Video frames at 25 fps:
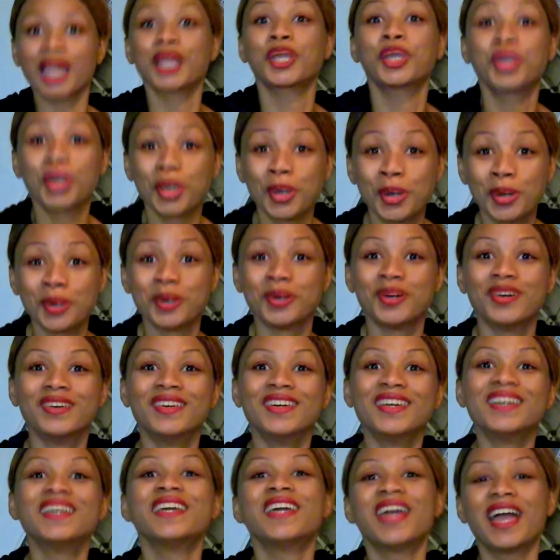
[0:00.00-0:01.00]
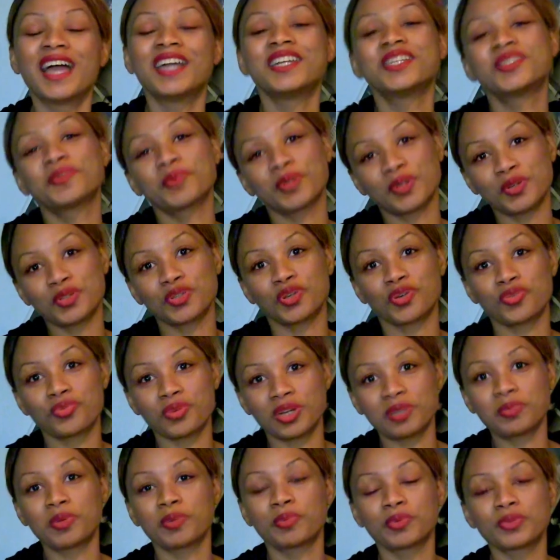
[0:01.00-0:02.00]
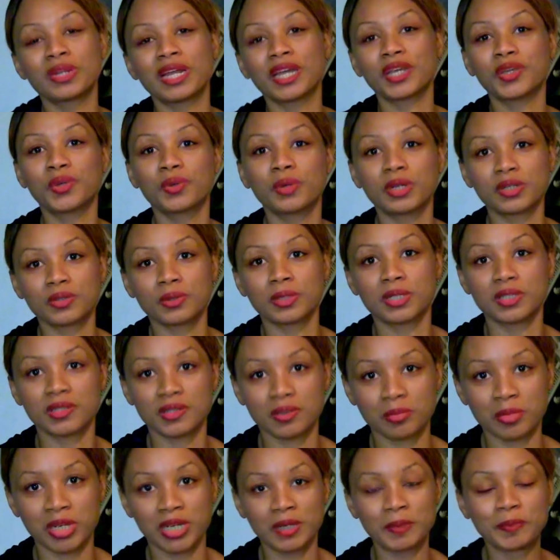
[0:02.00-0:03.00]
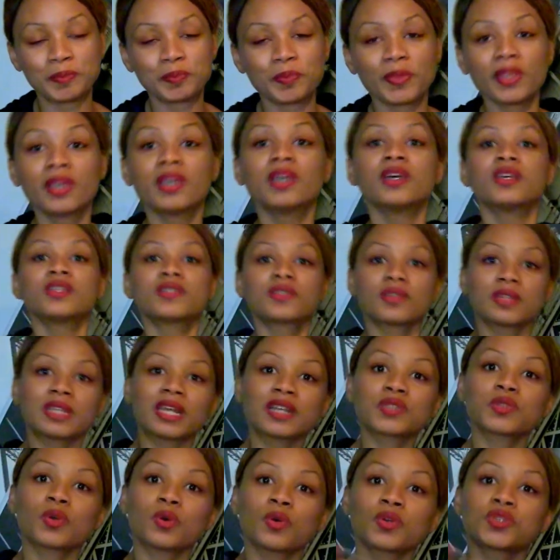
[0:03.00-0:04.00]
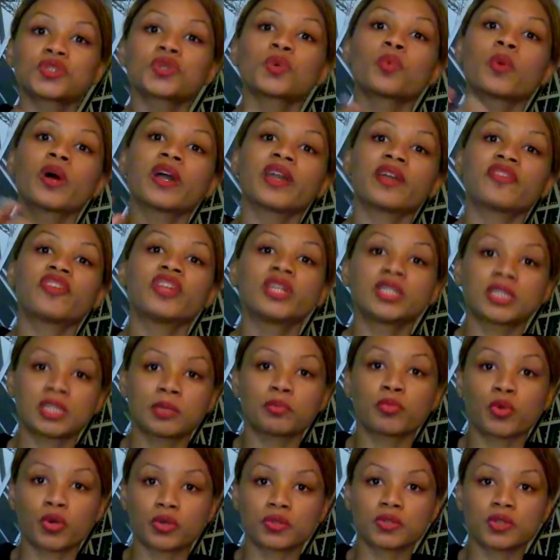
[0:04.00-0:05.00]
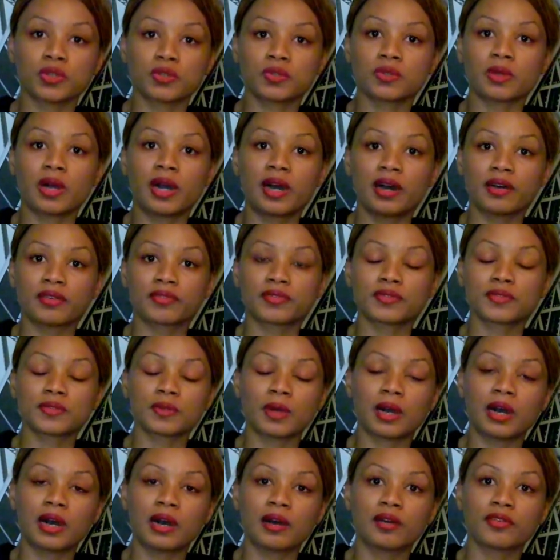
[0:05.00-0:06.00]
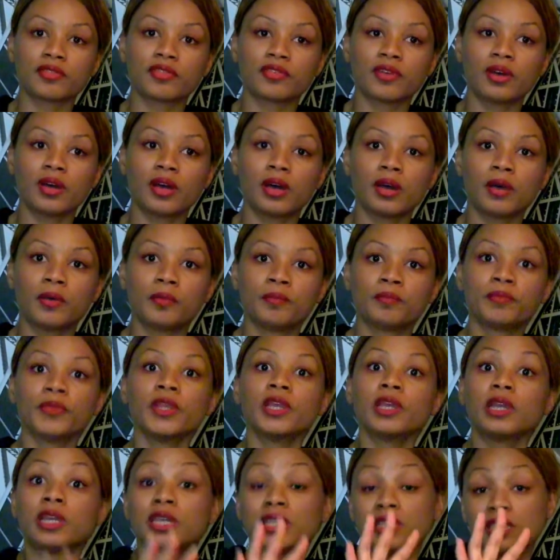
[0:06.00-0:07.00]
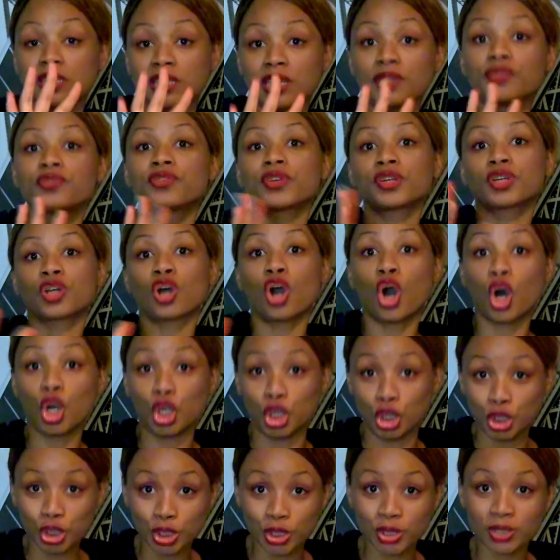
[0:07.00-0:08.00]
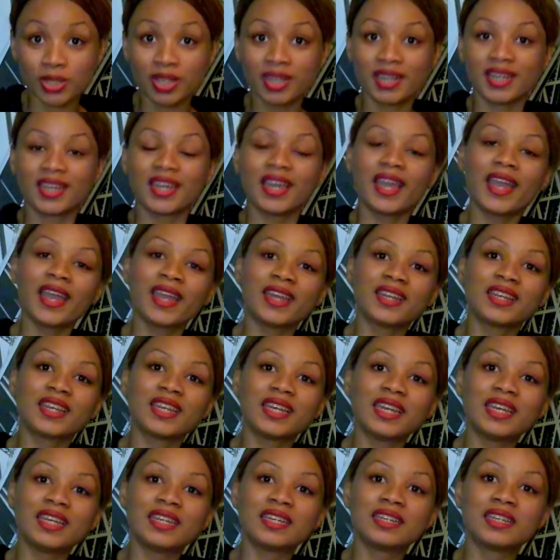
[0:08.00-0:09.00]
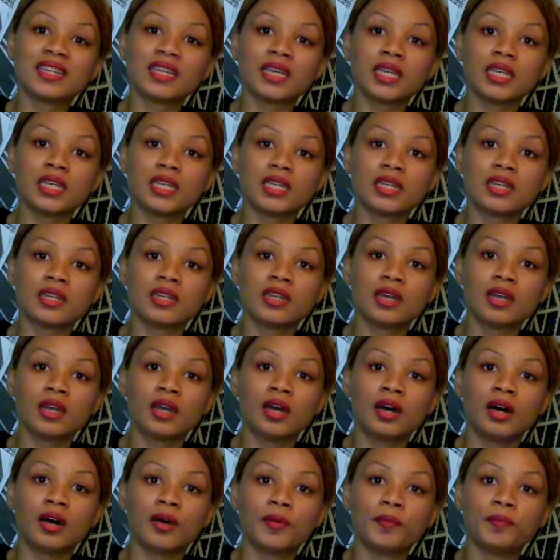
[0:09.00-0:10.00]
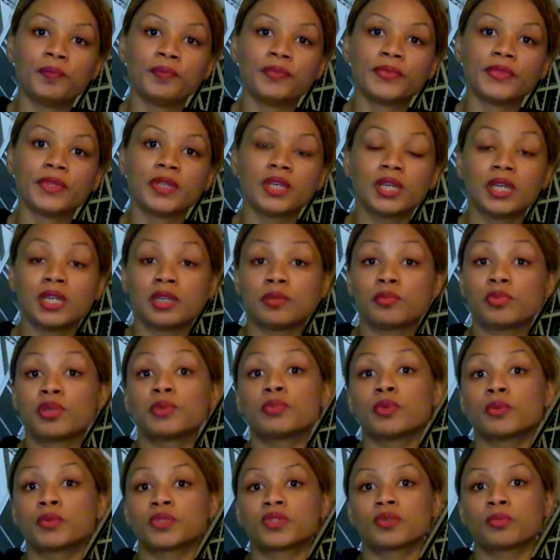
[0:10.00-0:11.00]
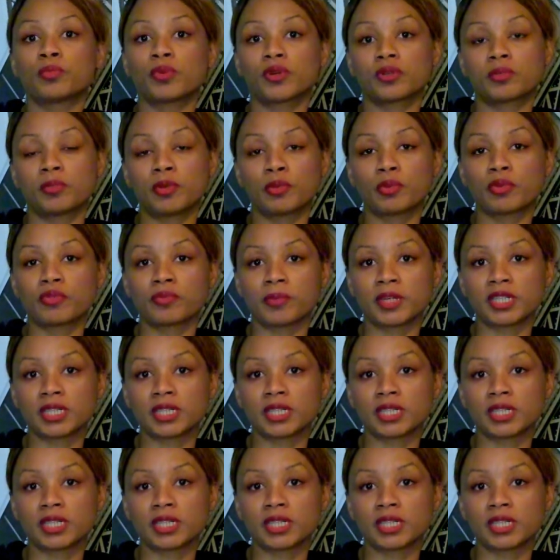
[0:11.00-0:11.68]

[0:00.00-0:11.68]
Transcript: like you and it's because of what people like you are doing to me. So that's also why I think it's important to have to have um, different colors in in in, um, in people who support people with